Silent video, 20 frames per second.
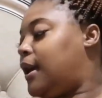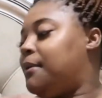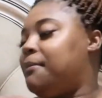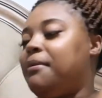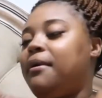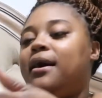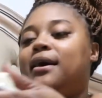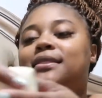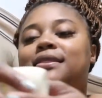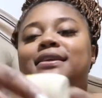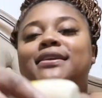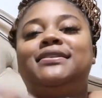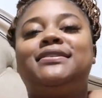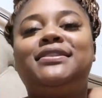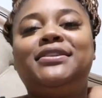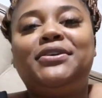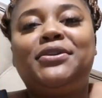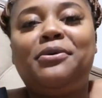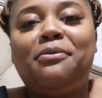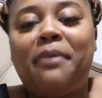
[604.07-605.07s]
I bought
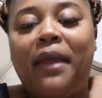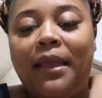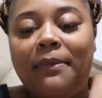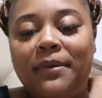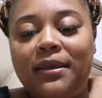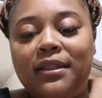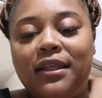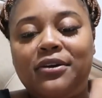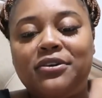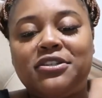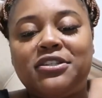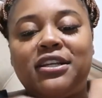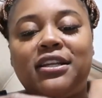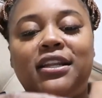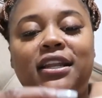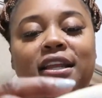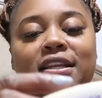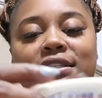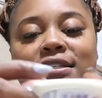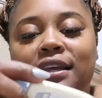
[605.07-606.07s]
this little baby
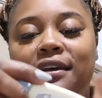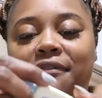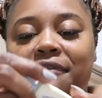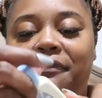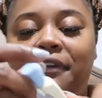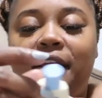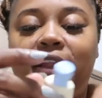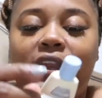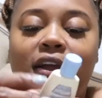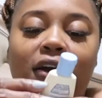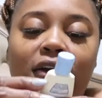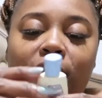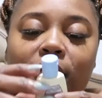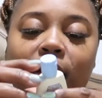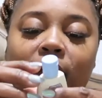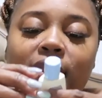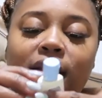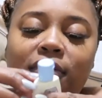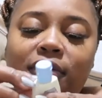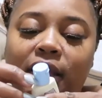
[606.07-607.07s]
lotion. It's
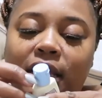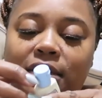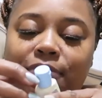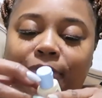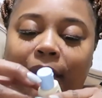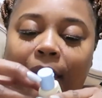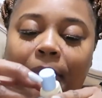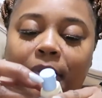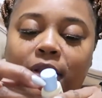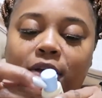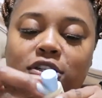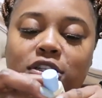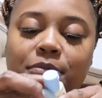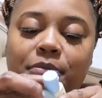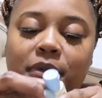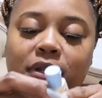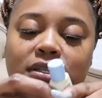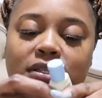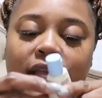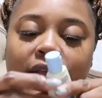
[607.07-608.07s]
Aveeno. I don't think it's baby lotion,
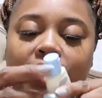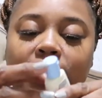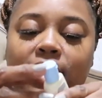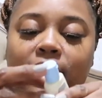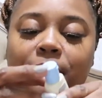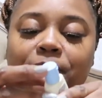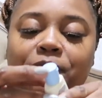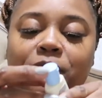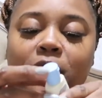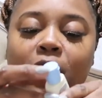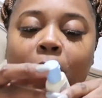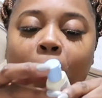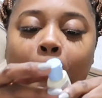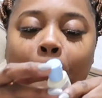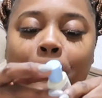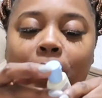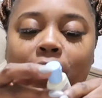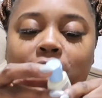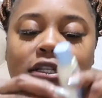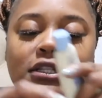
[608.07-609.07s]
but it's like a
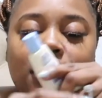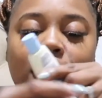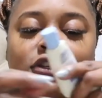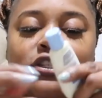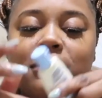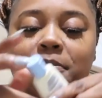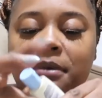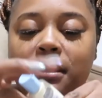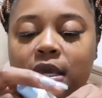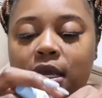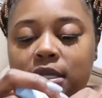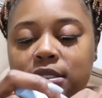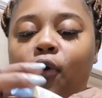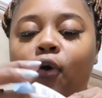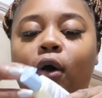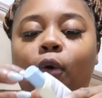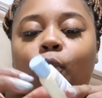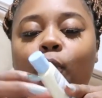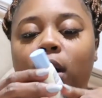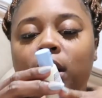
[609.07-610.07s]
purse lotion, because
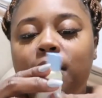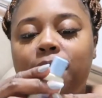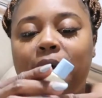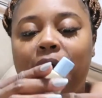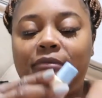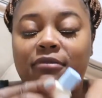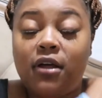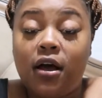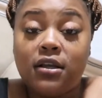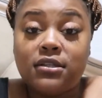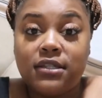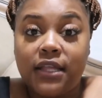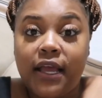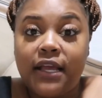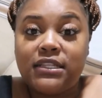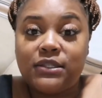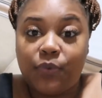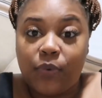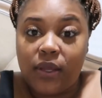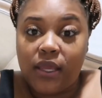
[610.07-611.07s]
for one of my vlogs
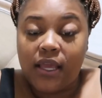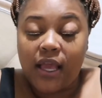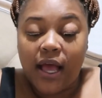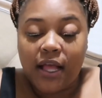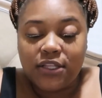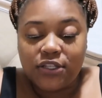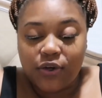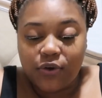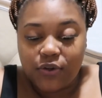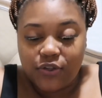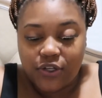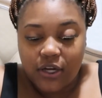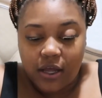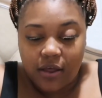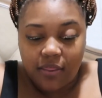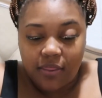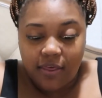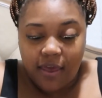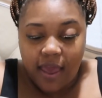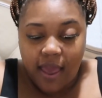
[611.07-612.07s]
last week, I told
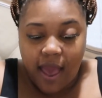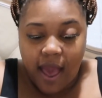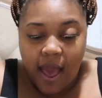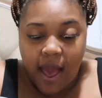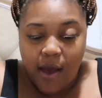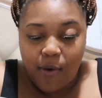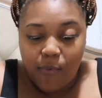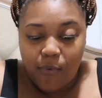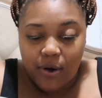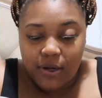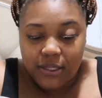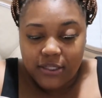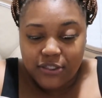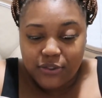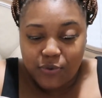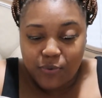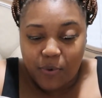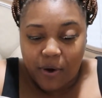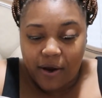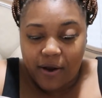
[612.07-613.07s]
y'all that I wanted
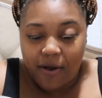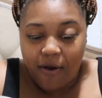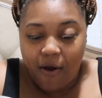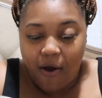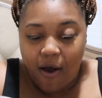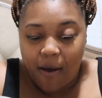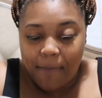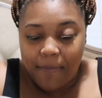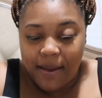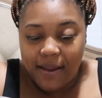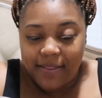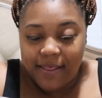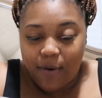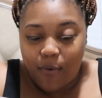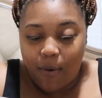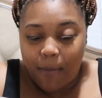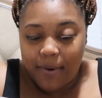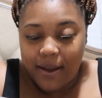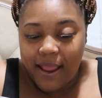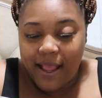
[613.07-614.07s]
to work on being that
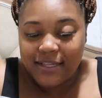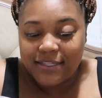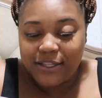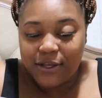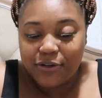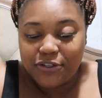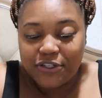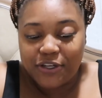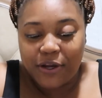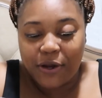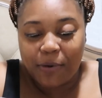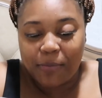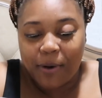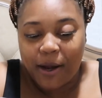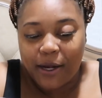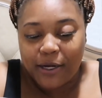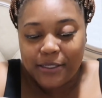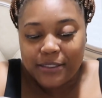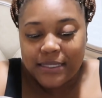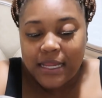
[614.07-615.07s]
woman that has lotion in her
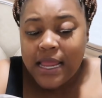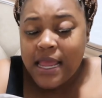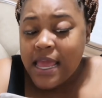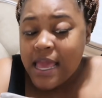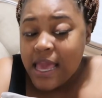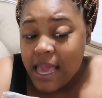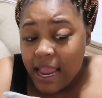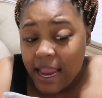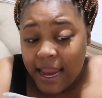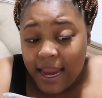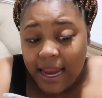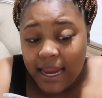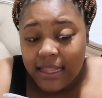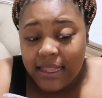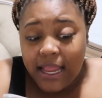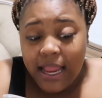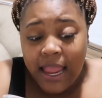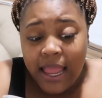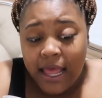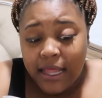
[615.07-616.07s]
purse, and
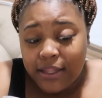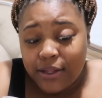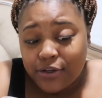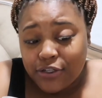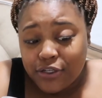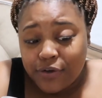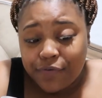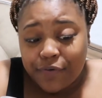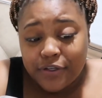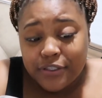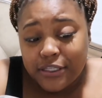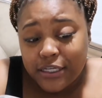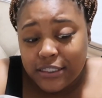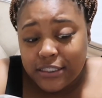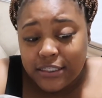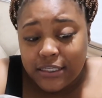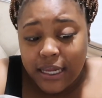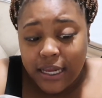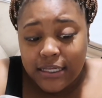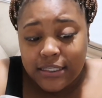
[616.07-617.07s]
they had lotion for
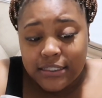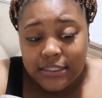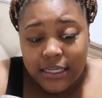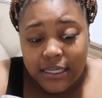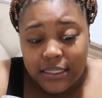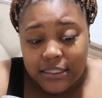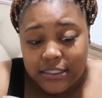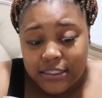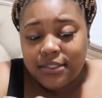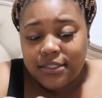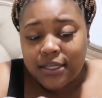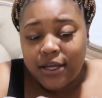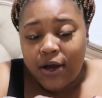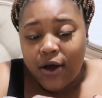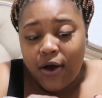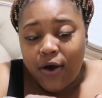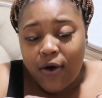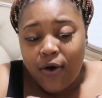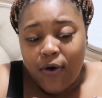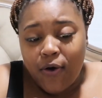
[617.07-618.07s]
68 cents.
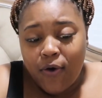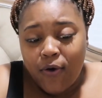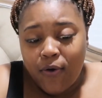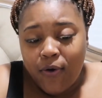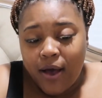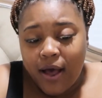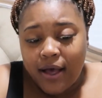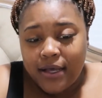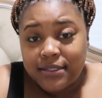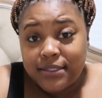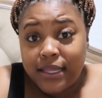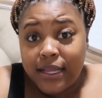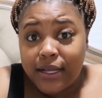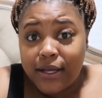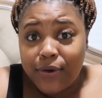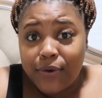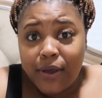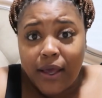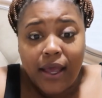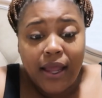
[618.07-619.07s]
So I was
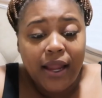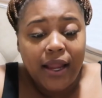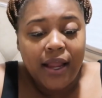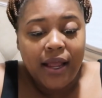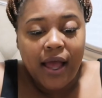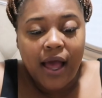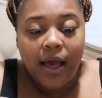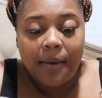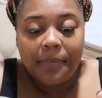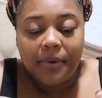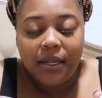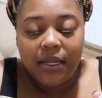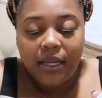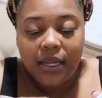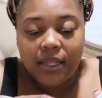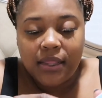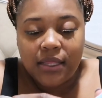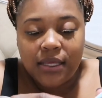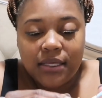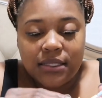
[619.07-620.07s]
like, okay, I'm gonna
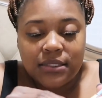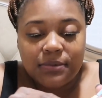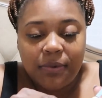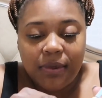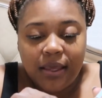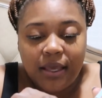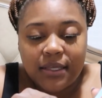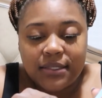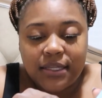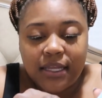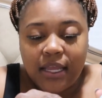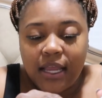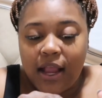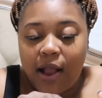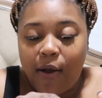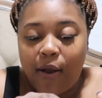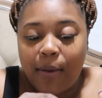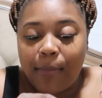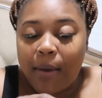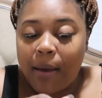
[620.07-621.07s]
get this because it could
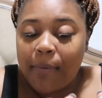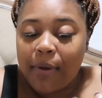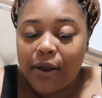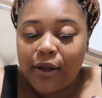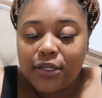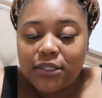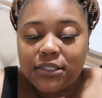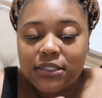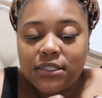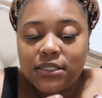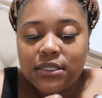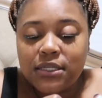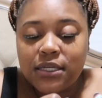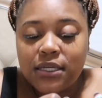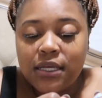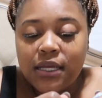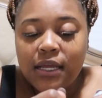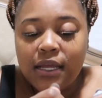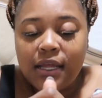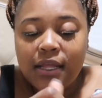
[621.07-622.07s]
go in my purse.
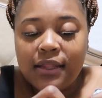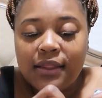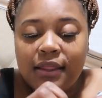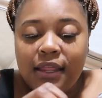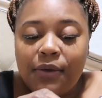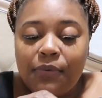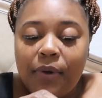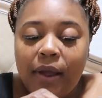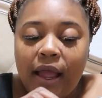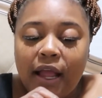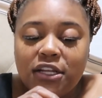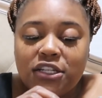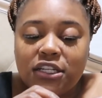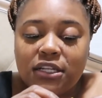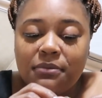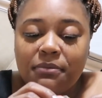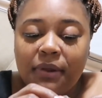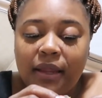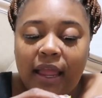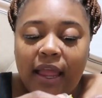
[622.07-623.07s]
That way I
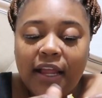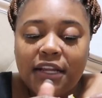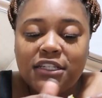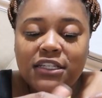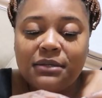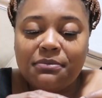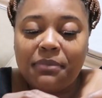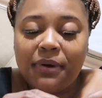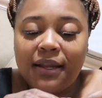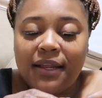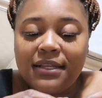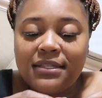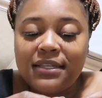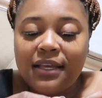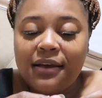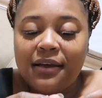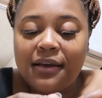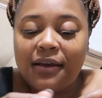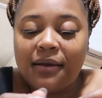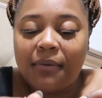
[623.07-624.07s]
shouldn't be ashy, but it's,
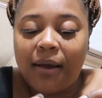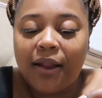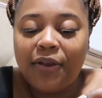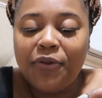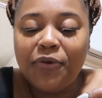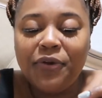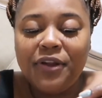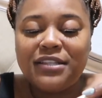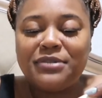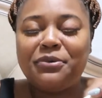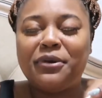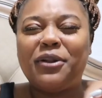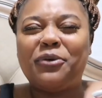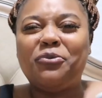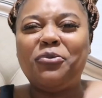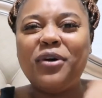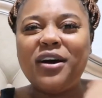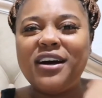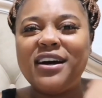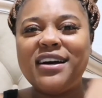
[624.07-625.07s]
I knew that's what
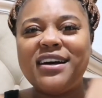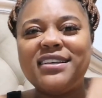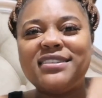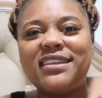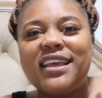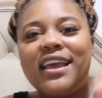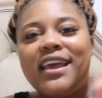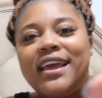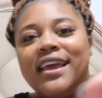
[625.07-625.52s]
it was.